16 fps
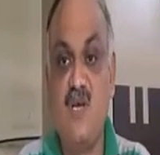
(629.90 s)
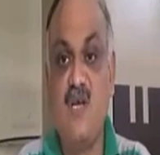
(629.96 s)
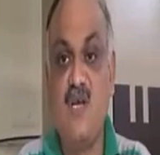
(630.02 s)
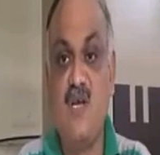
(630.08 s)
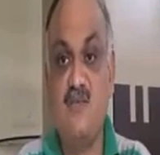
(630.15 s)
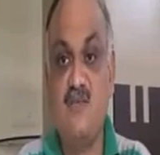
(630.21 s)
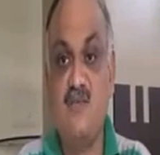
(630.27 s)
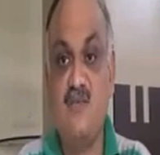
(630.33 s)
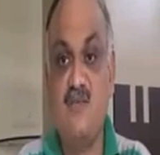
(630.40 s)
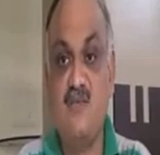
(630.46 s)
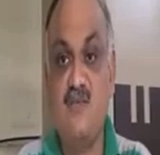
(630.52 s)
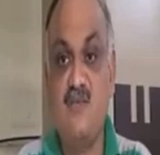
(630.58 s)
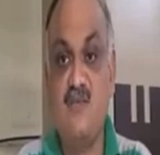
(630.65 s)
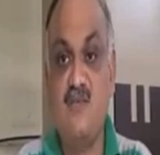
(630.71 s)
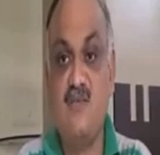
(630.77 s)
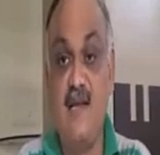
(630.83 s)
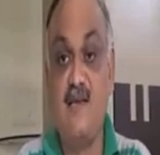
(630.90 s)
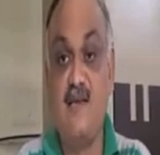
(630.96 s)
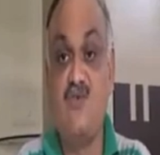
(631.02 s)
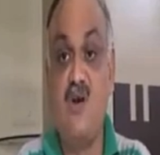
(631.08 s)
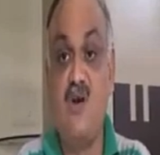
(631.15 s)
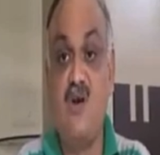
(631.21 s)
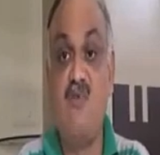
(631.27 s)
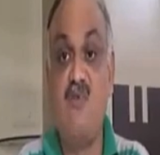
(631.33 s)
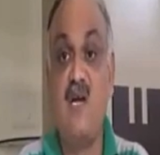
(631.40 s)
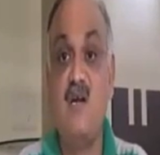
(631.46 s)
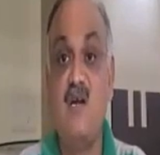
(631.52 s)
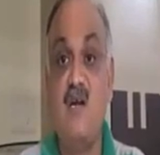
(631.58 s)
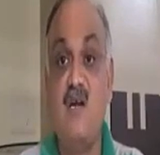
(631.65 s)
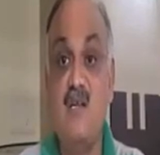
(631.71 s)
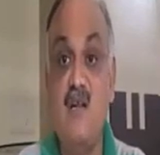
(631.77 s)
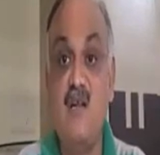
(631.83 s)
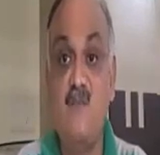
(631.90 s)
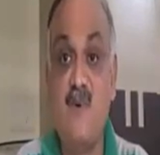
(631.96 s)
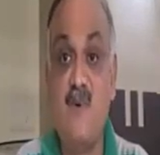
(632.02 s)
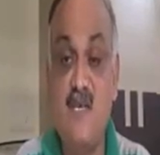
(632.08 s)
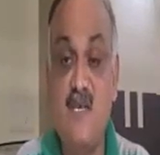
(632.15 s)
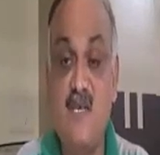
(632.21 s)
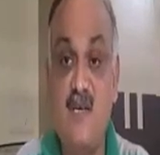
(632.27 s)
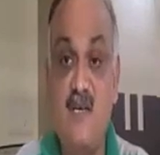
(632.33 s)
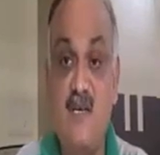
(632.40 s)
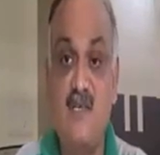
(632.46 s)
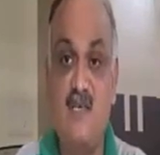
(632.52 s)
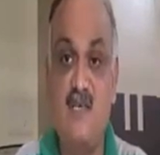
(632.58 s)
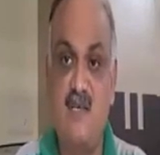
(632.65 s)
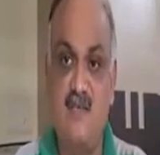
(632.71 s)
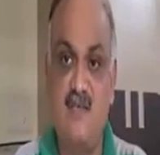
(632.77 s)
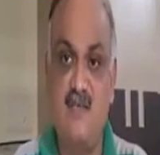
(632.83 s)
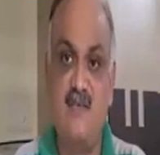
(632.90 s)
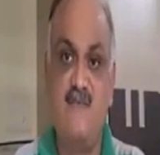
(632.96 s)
can say like you have 100% result.